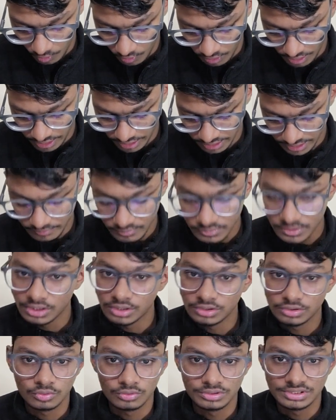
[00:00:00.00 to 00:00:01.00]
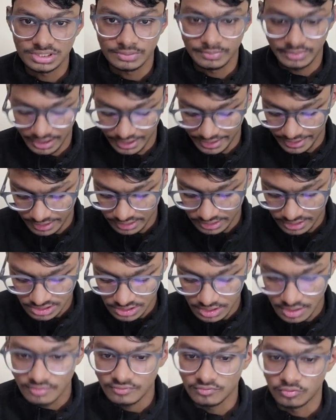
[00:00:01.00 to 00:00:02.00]
contact them through this email ID and
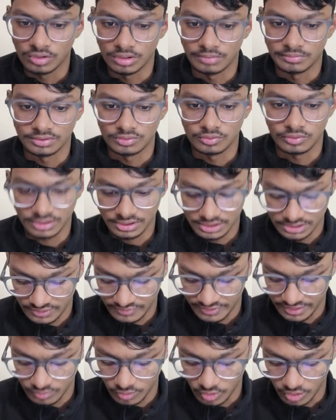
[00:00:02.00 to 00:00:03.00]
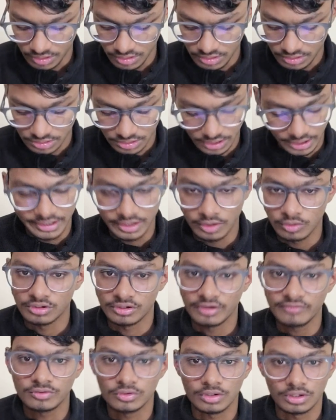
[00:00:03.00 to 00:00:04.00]
this phone number, okay? These are very important. Any doubt
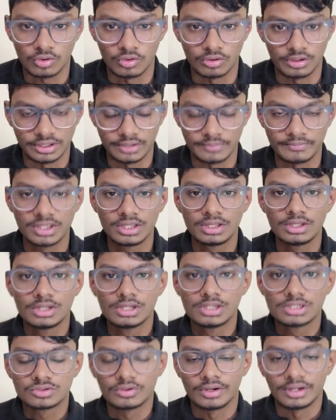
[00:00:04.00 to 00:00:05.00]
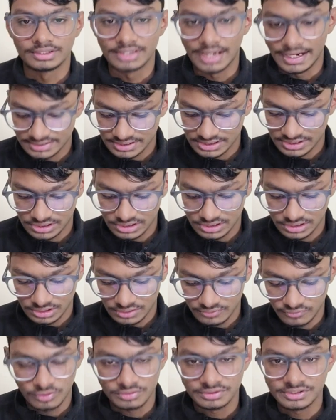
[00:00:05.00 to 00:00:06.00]
you have, you can contact them. So yeah, that's it
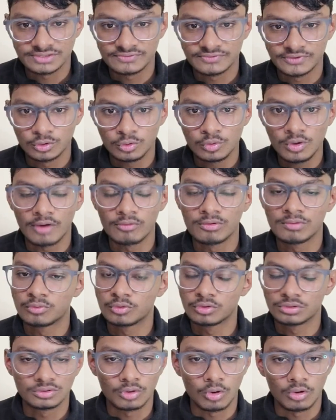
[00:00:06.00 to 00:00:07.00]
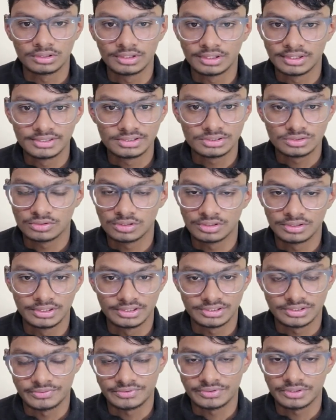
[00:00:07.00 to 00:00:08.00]
for this video. I will put all the links to the
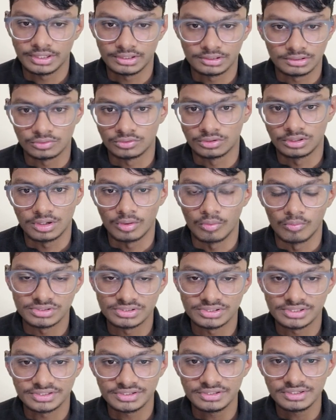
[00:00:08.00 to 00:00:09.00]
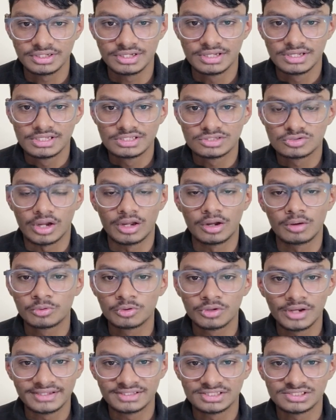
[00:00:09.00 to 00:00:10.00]
description and to the comment section. So I hope
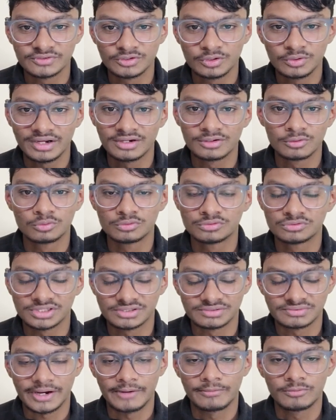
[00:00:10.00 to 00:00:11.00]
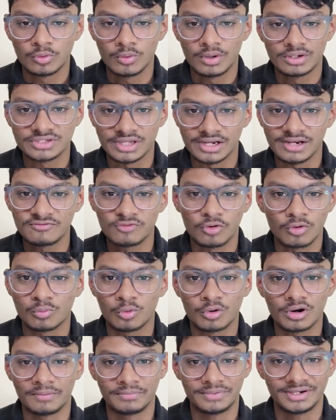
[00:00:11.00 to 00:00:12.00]
you like this video and do subscribe to our channel for
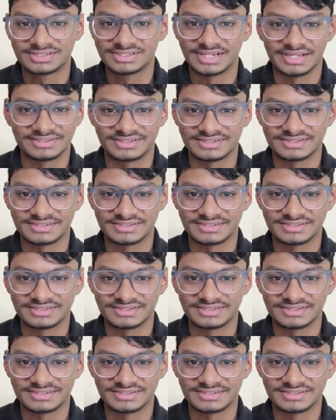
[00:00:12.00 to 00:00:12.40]
more updates like